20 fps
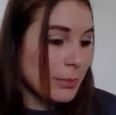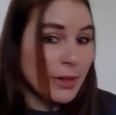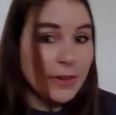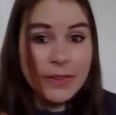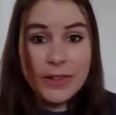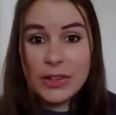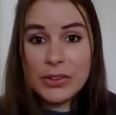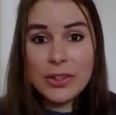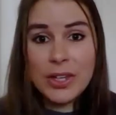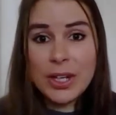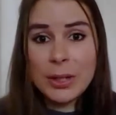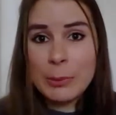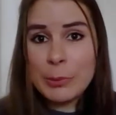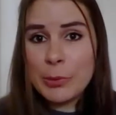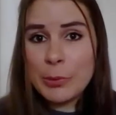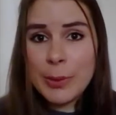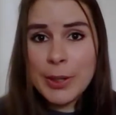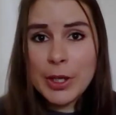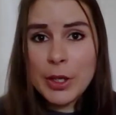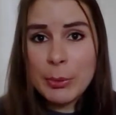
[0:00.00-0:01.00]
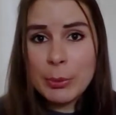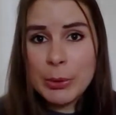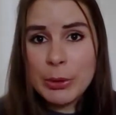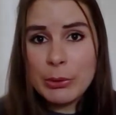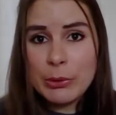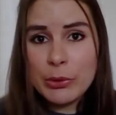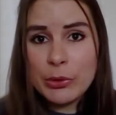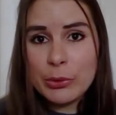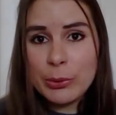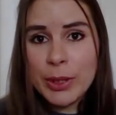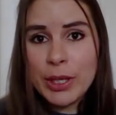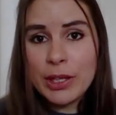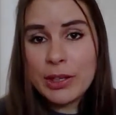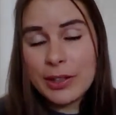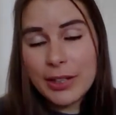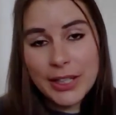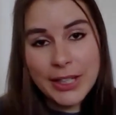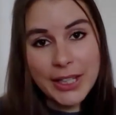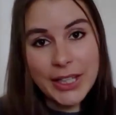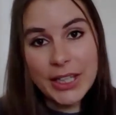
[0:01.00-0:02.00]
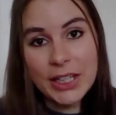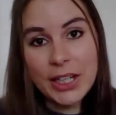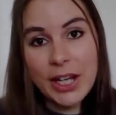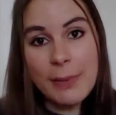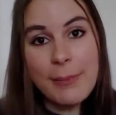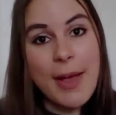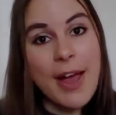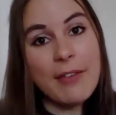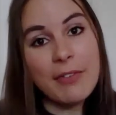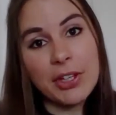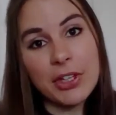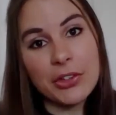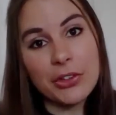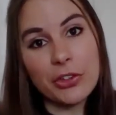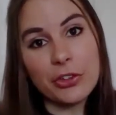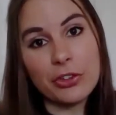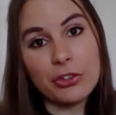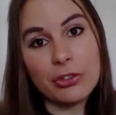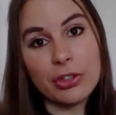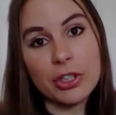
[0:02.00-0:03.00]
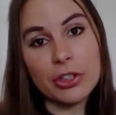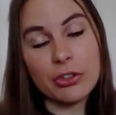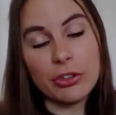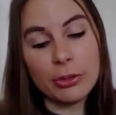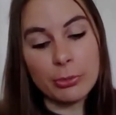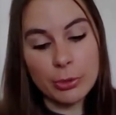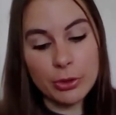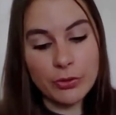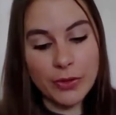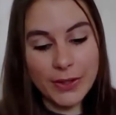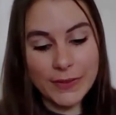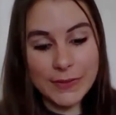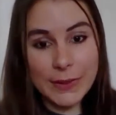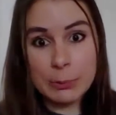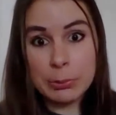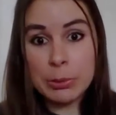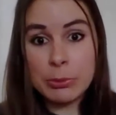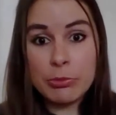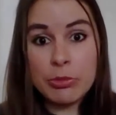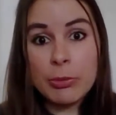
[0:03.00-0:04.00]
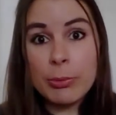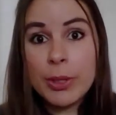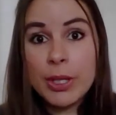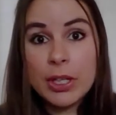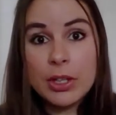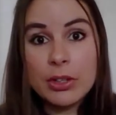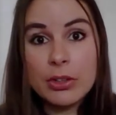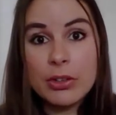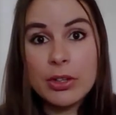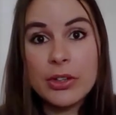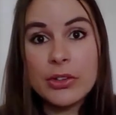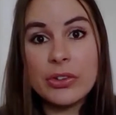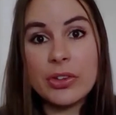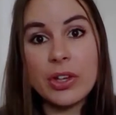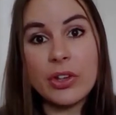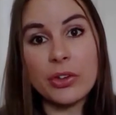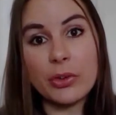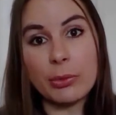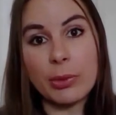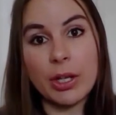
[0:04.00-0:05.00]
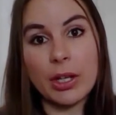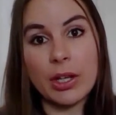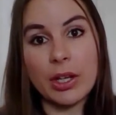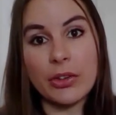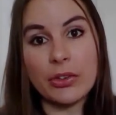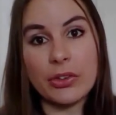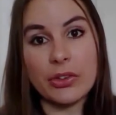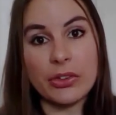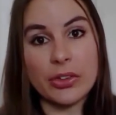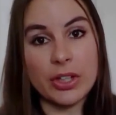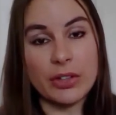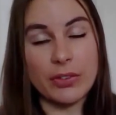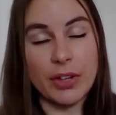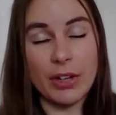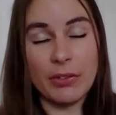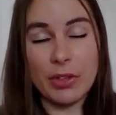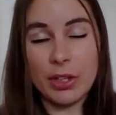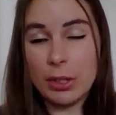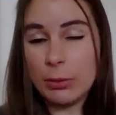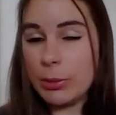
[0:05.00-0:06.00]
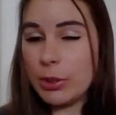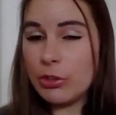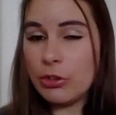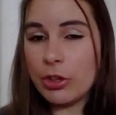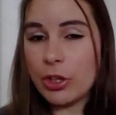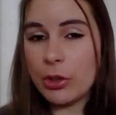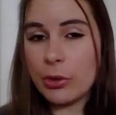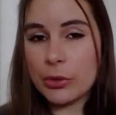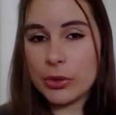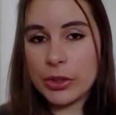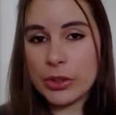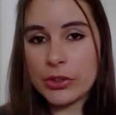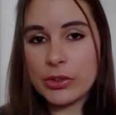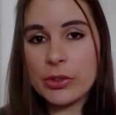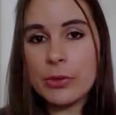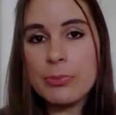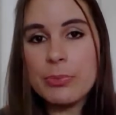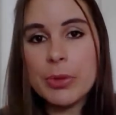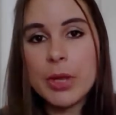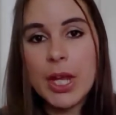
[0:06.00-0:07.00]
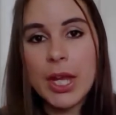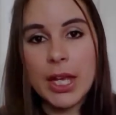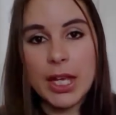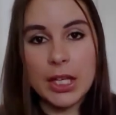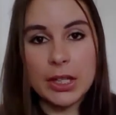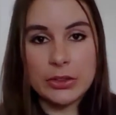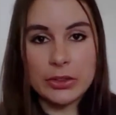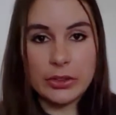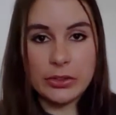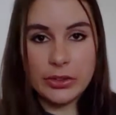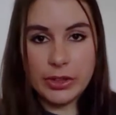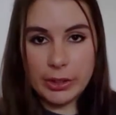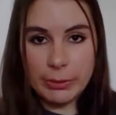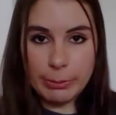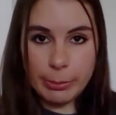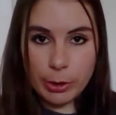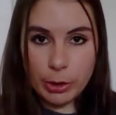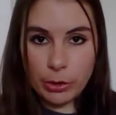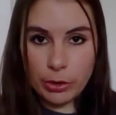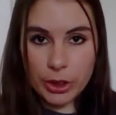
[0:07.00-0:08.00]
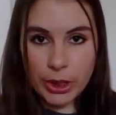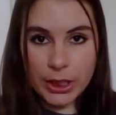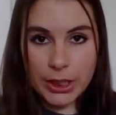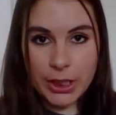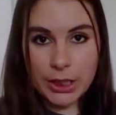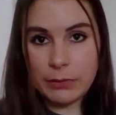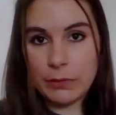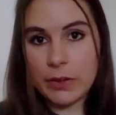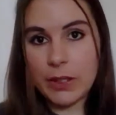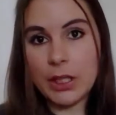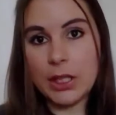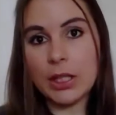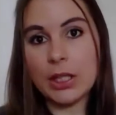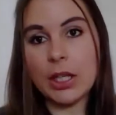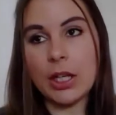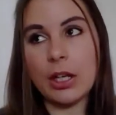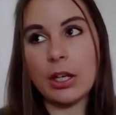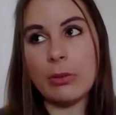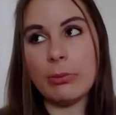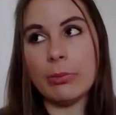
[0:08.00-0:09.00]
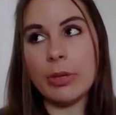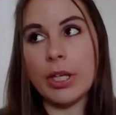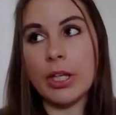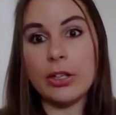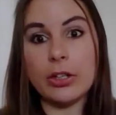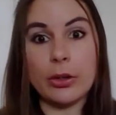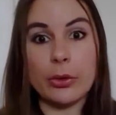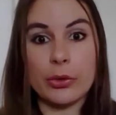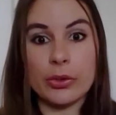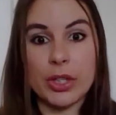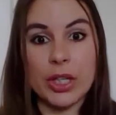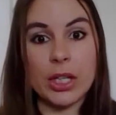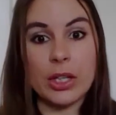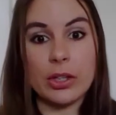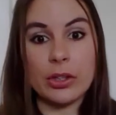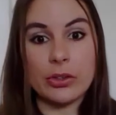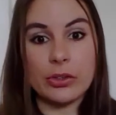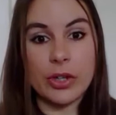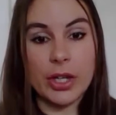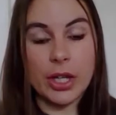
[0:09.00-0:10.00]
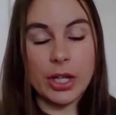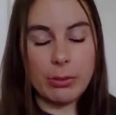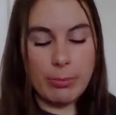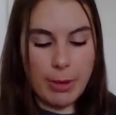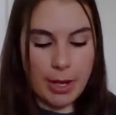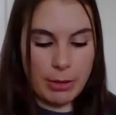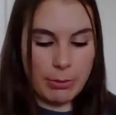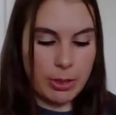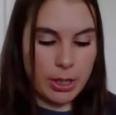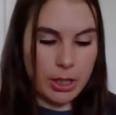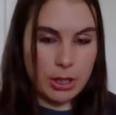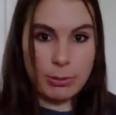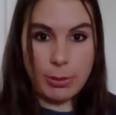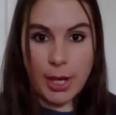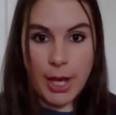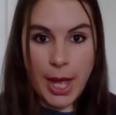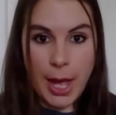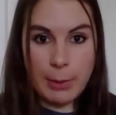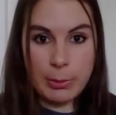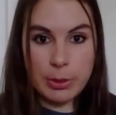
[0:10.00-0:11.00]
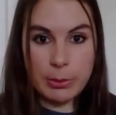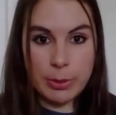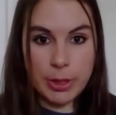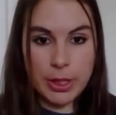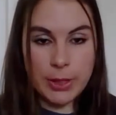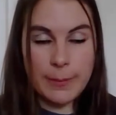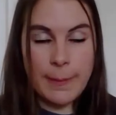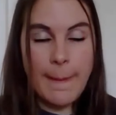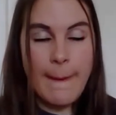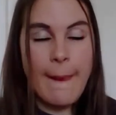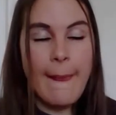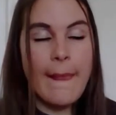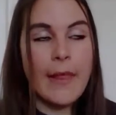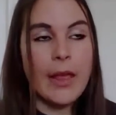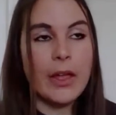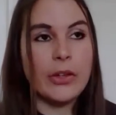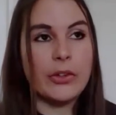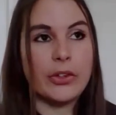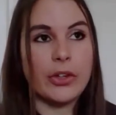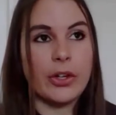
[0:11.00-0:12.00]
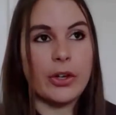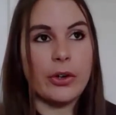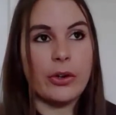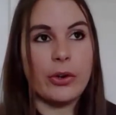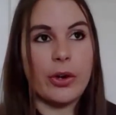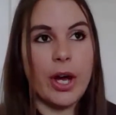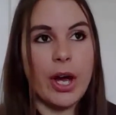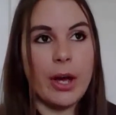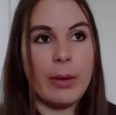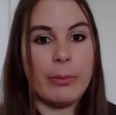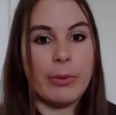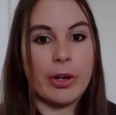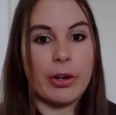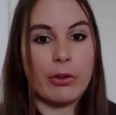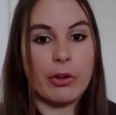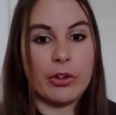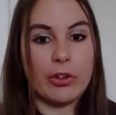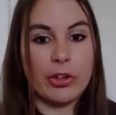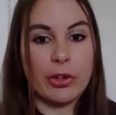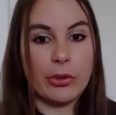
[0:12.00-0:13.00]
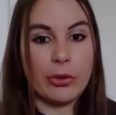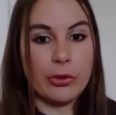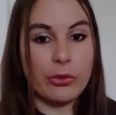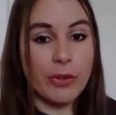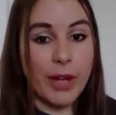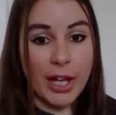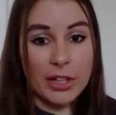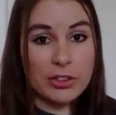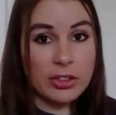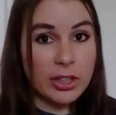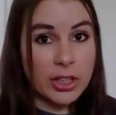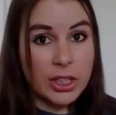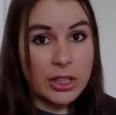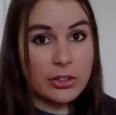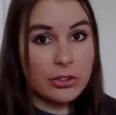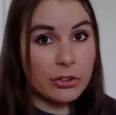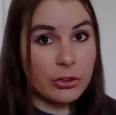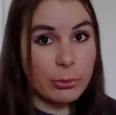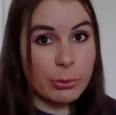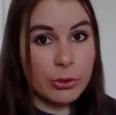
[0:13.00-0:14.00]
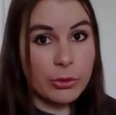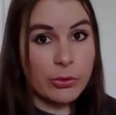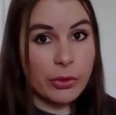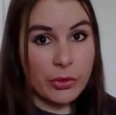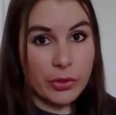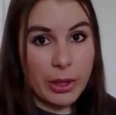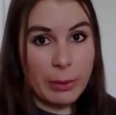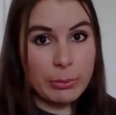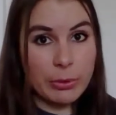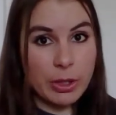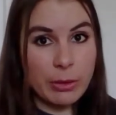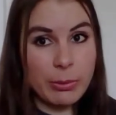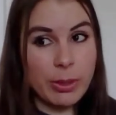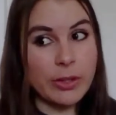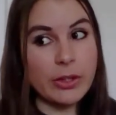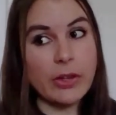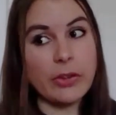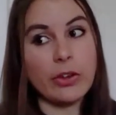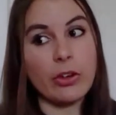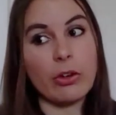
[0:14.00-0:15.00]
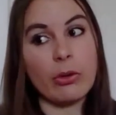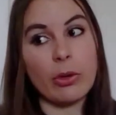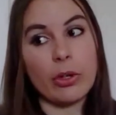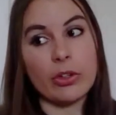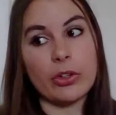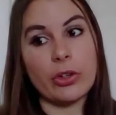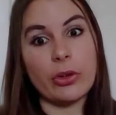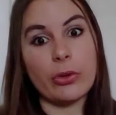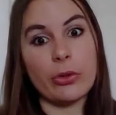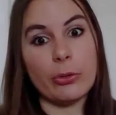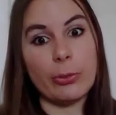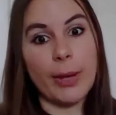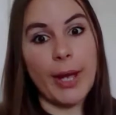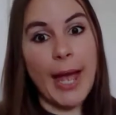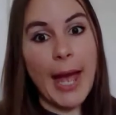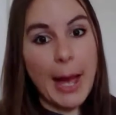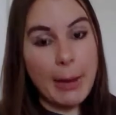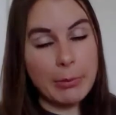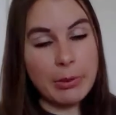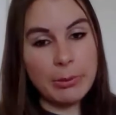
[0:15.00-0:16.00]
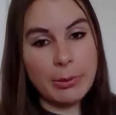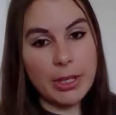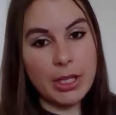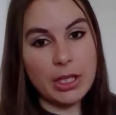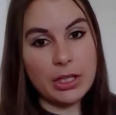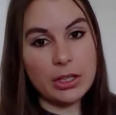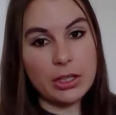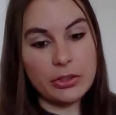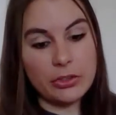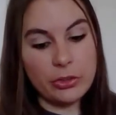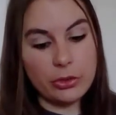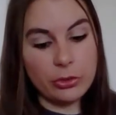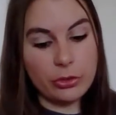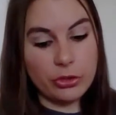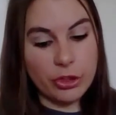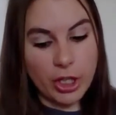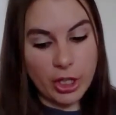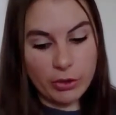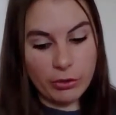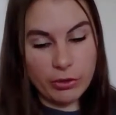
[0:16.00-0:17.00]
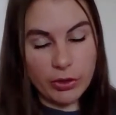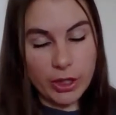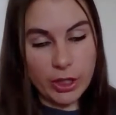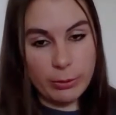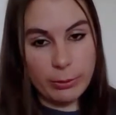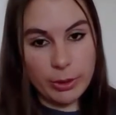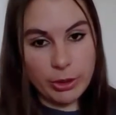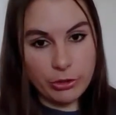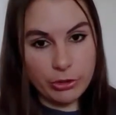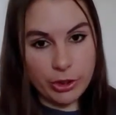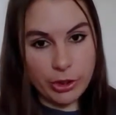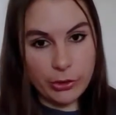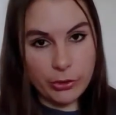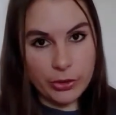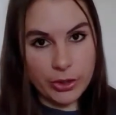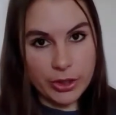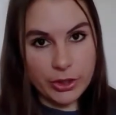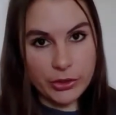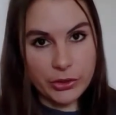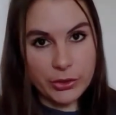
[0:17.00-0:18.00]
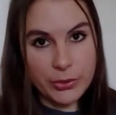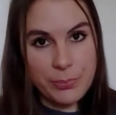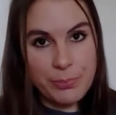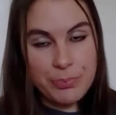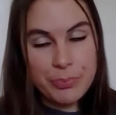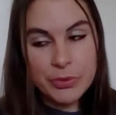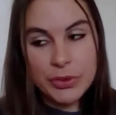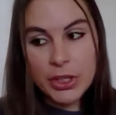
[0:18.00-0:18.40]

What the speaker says: these items might help you as well. Again, I'm having surgery to remove a septum from my uterus, as well as to see if I have endometriosis and to debulk any of the endo cells that may be in my abdomen. So they're going to go through vaginally to remove the septum, and then they're going to go through my abdomen to check for the endometriosis.